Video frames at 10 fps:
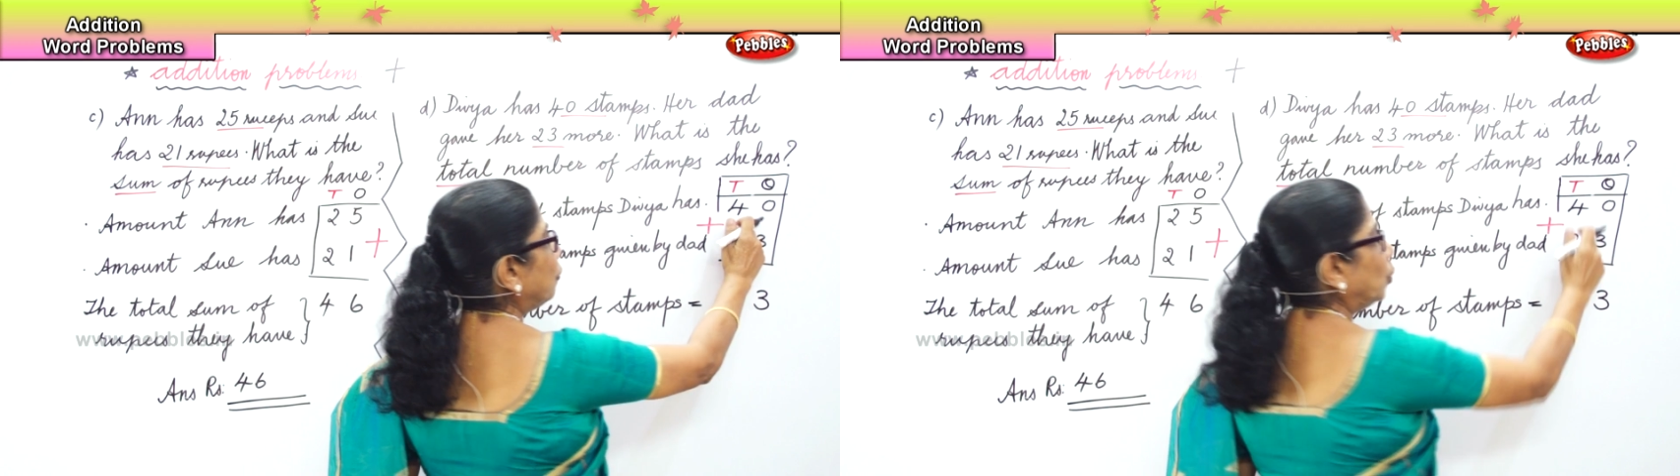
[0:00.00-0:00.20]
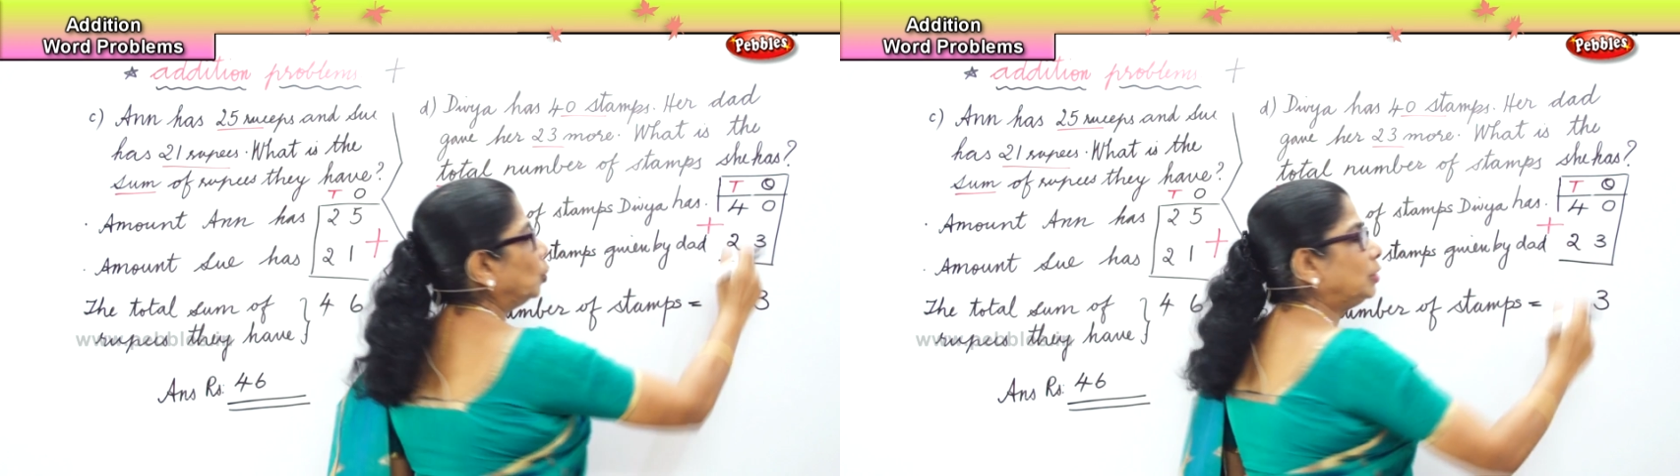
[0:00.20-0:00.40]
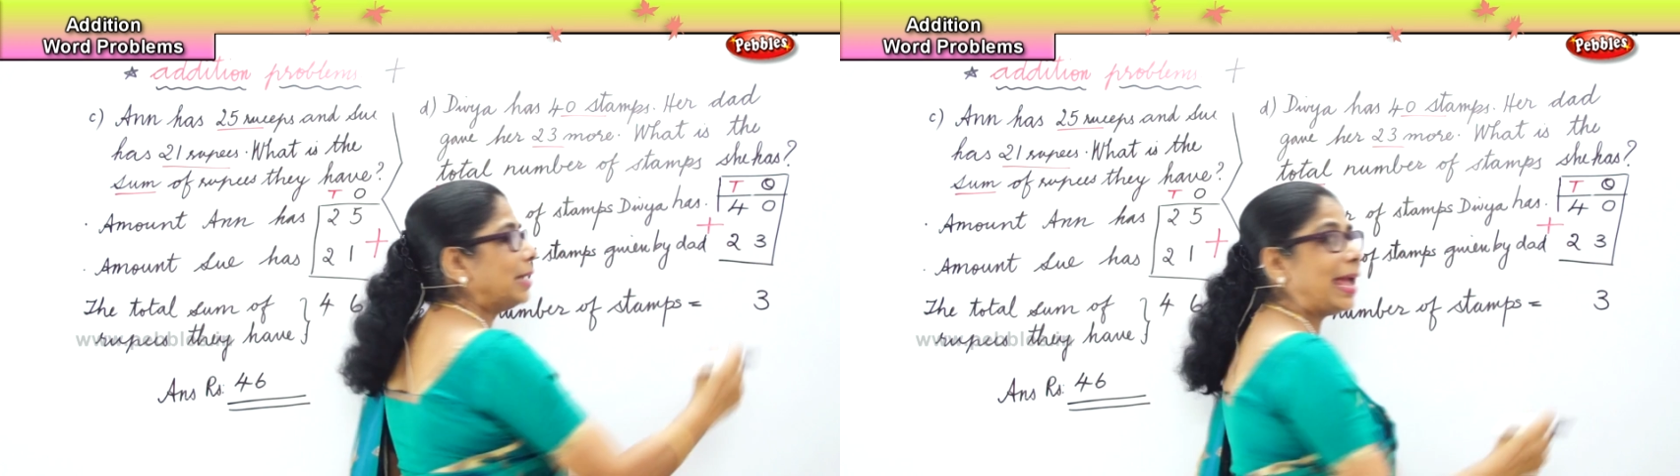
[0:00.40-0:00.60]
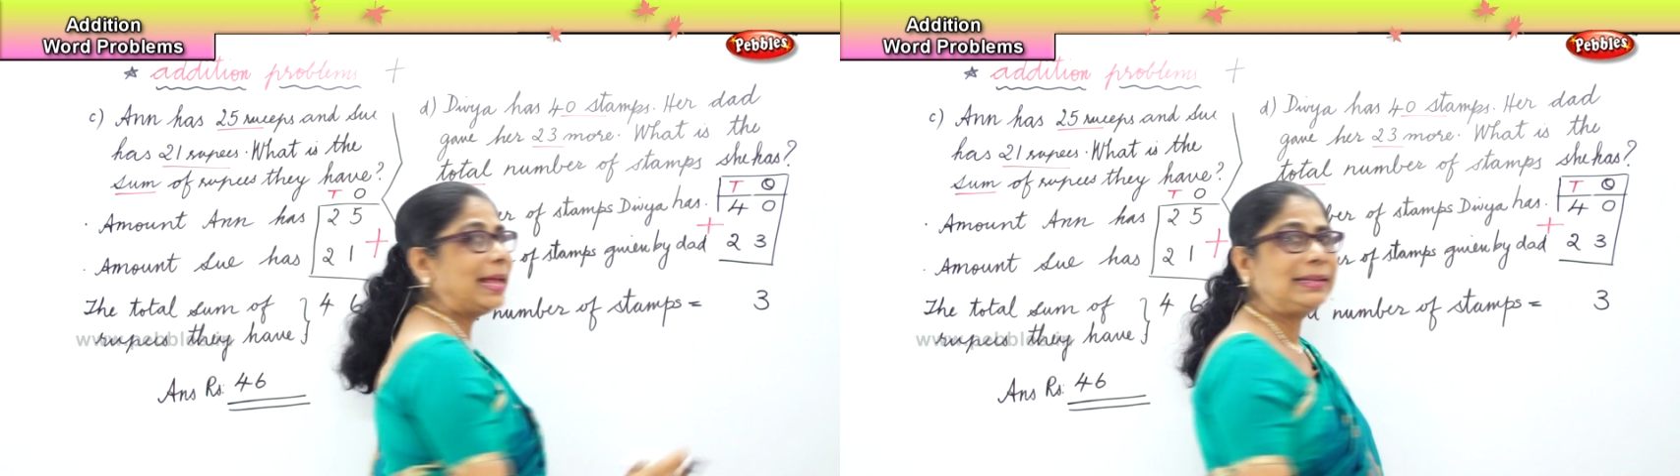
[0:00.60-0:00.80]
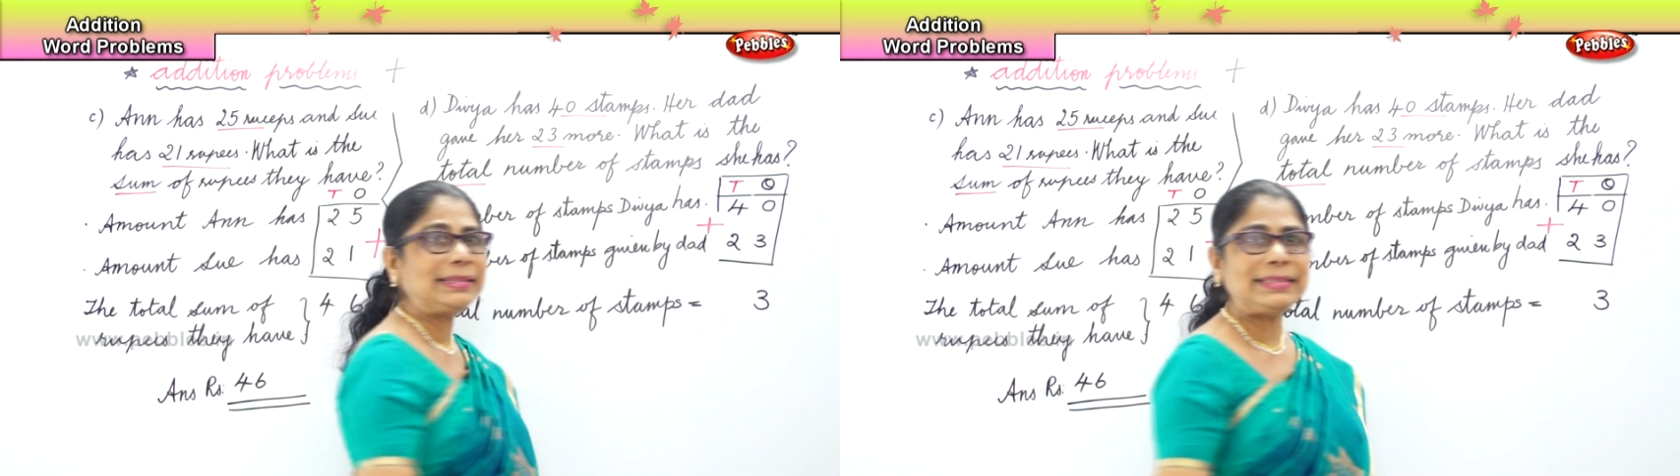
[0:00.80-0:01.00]
4
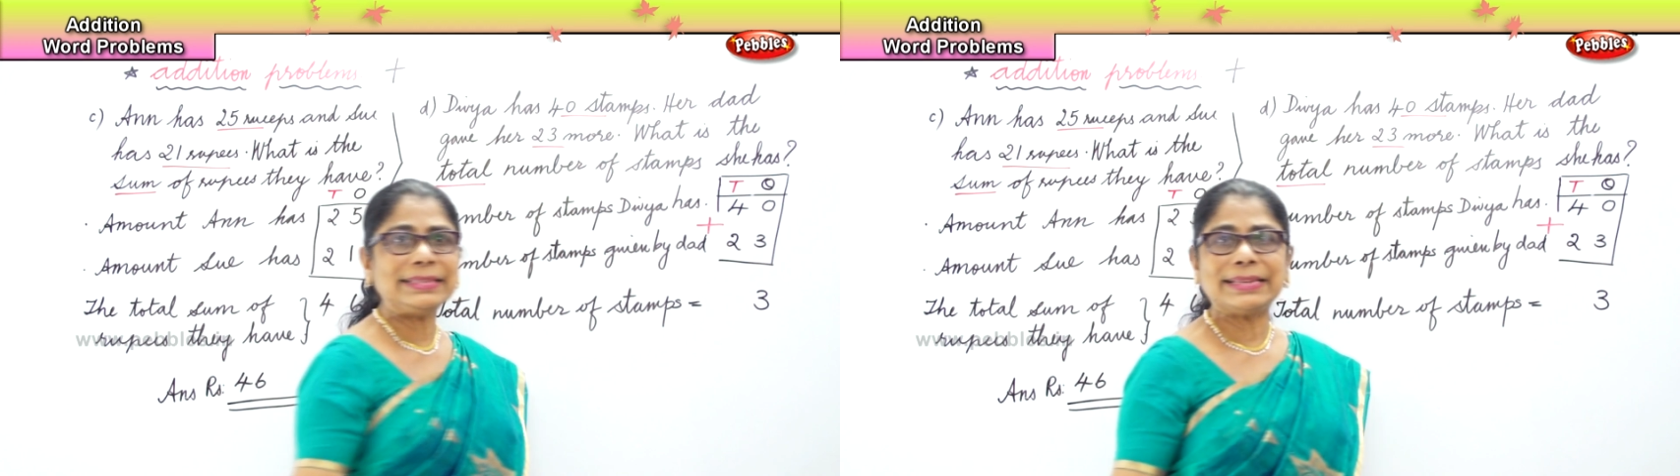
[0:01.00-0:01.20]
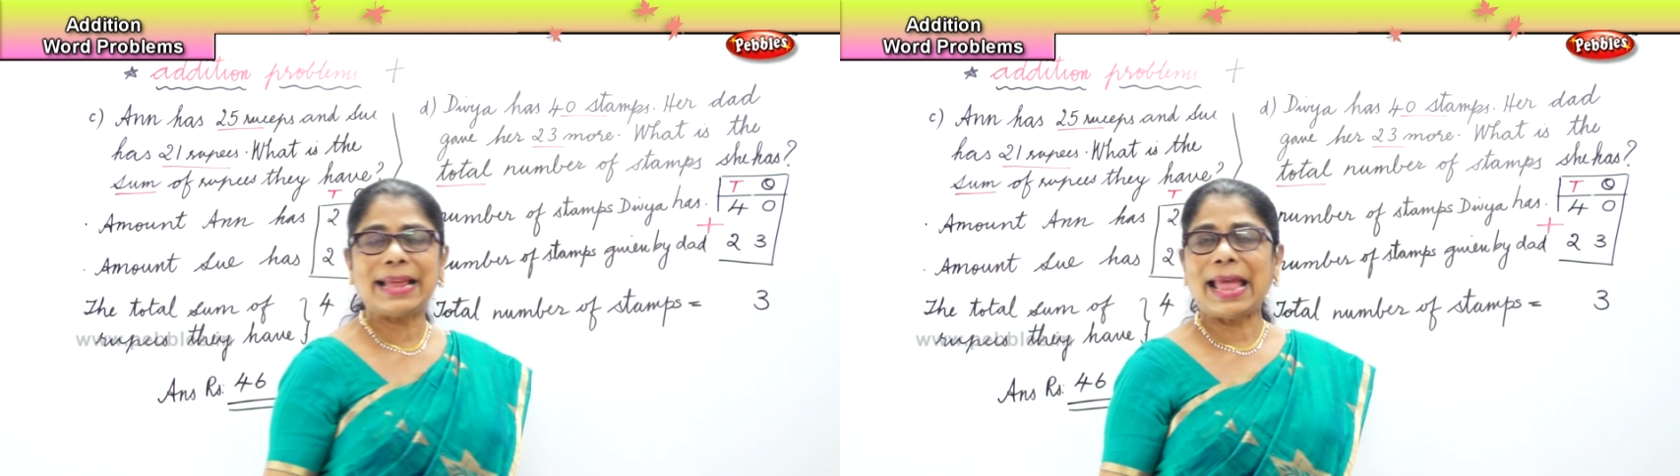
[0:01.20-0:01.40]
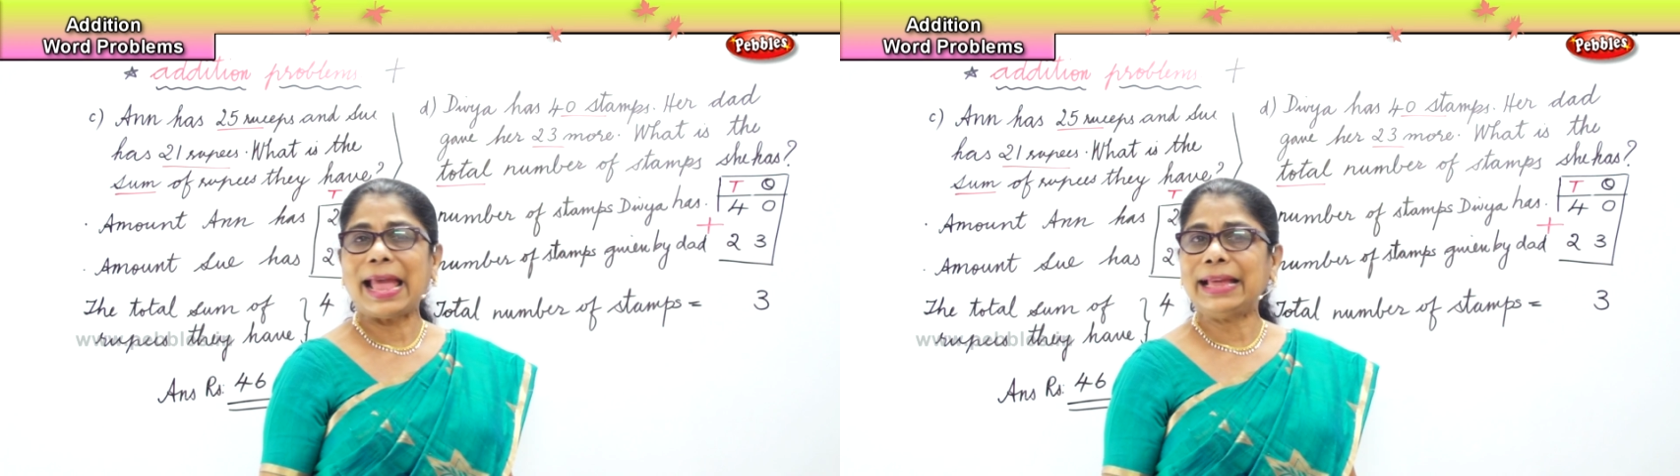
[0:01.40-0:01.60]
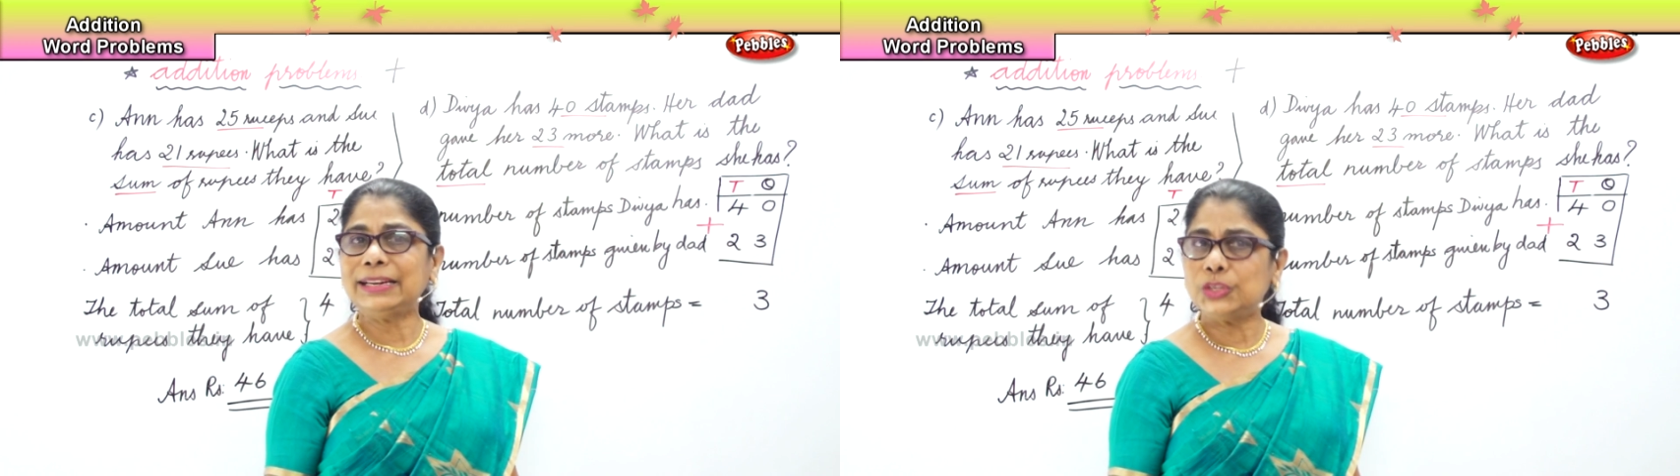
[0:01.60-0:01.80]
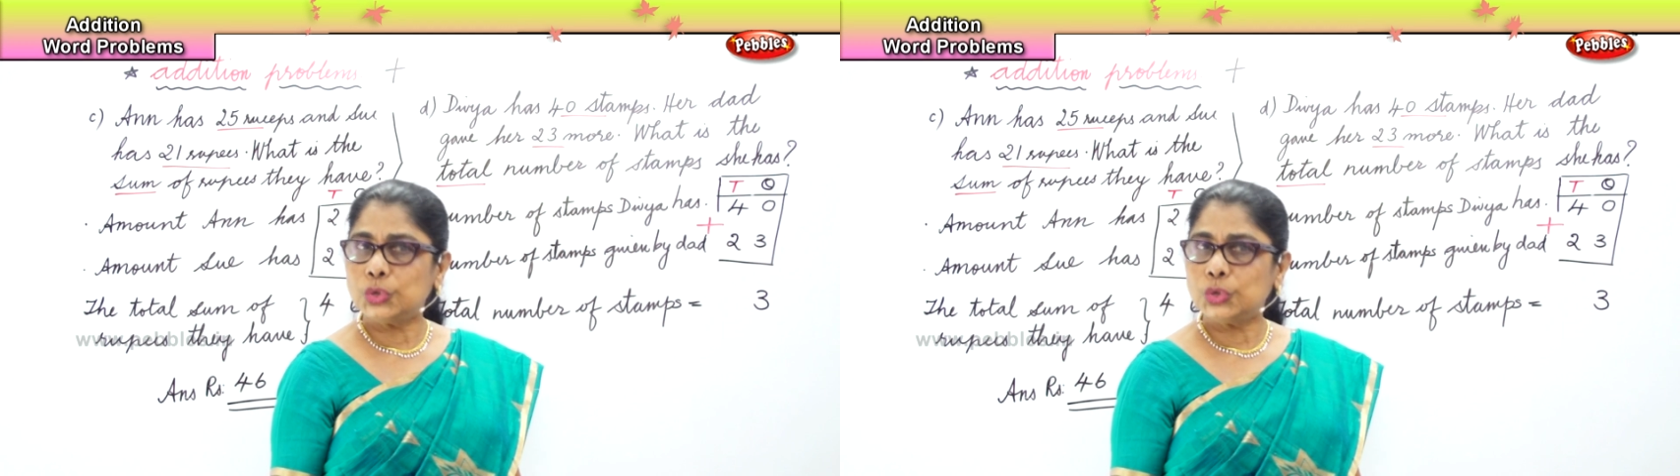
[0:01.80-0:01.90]
tens and